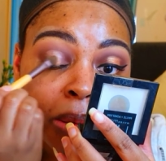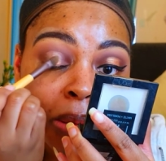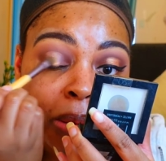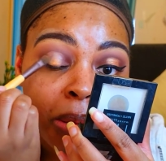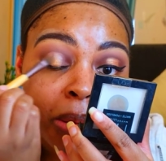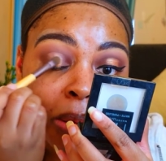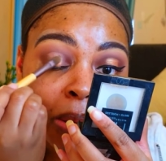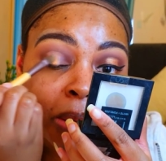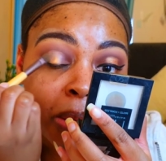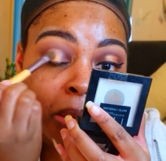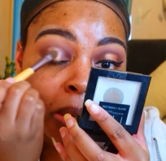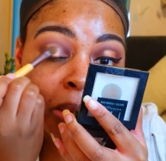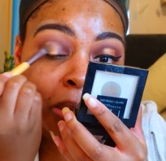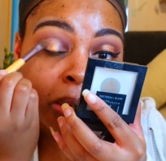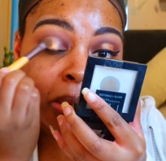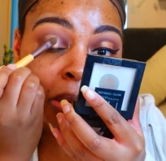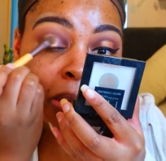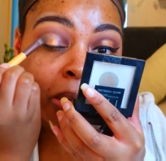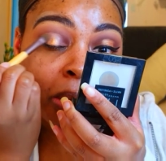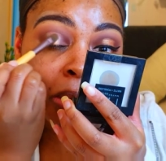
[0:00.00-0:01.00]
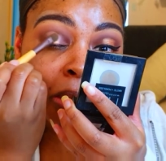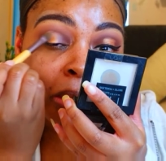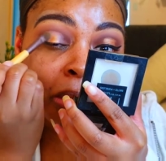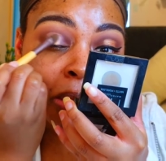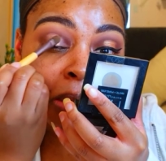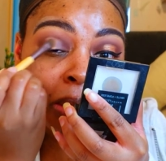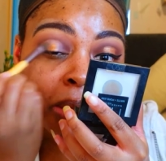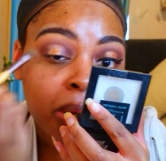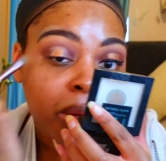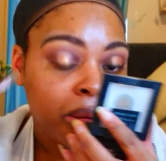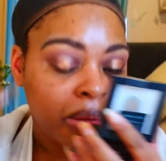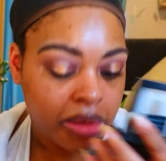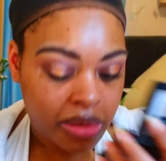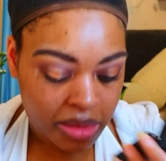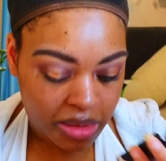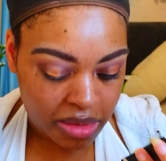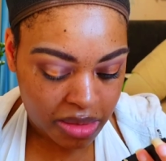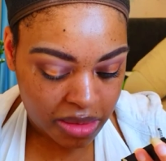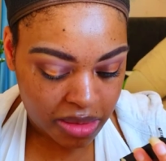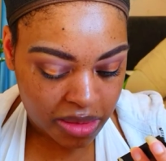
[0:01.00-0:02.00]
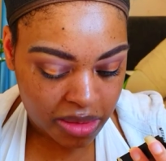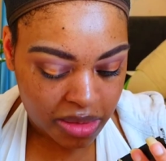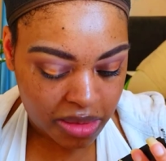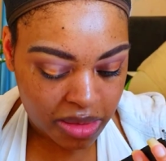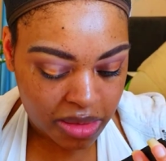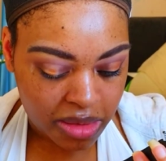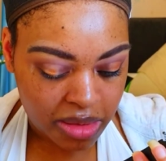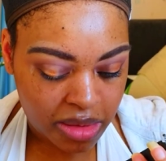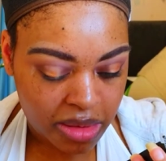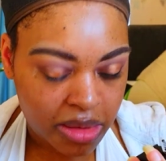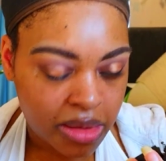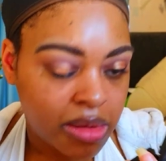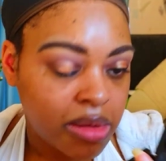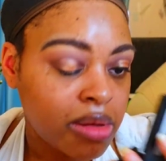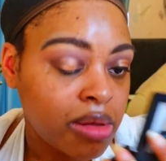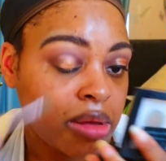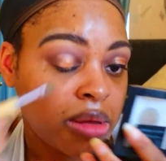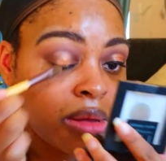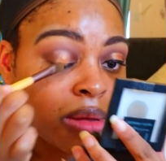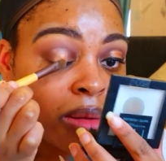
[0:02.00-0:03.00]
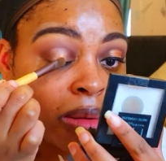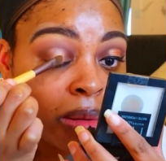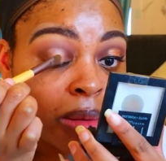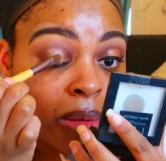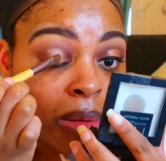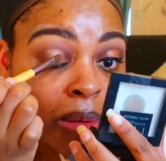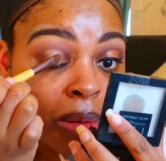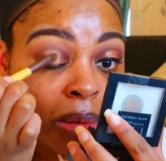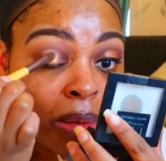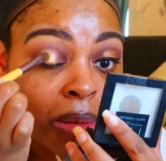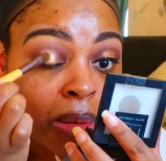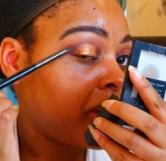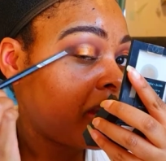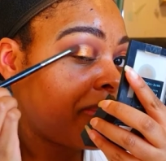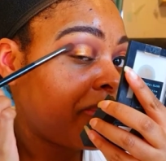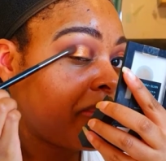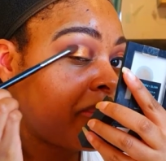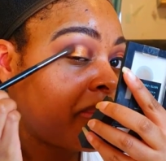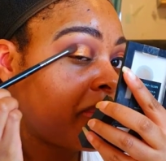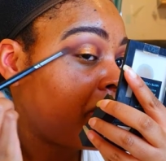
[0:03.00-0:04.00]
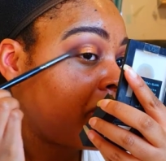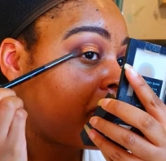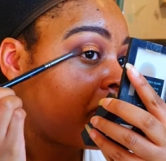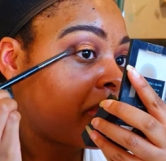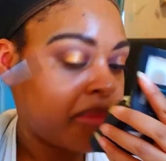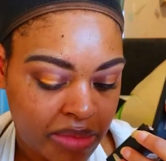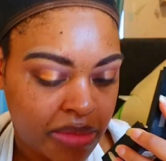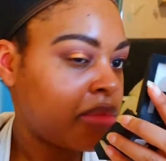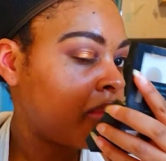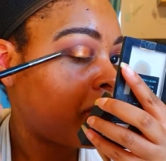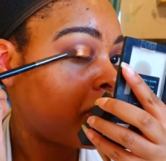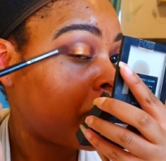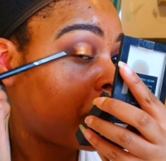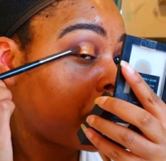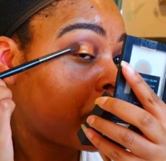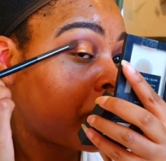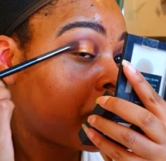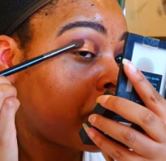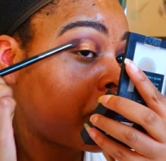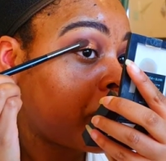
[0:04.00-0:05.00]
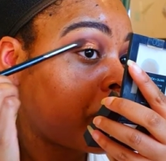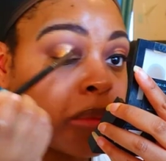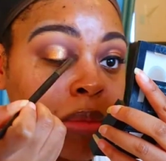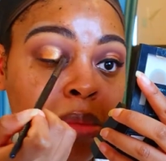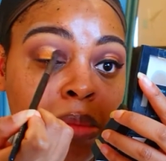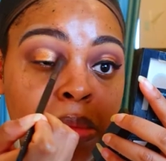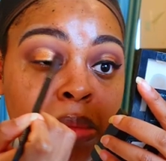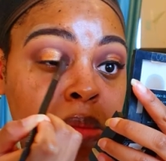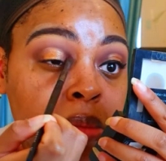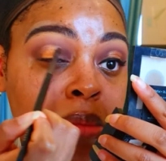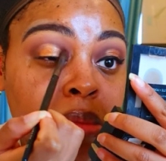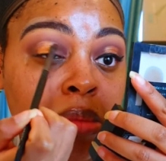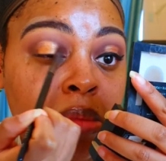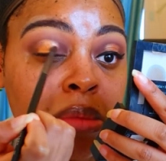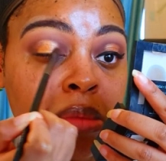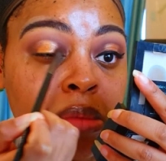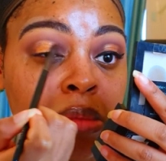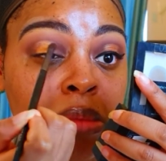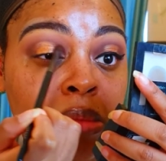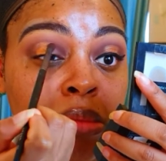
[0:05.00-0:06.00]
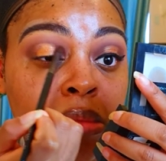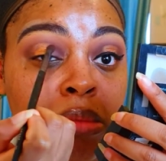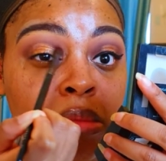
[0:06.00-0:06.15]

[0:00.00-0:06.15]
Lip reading: Nobody speaks.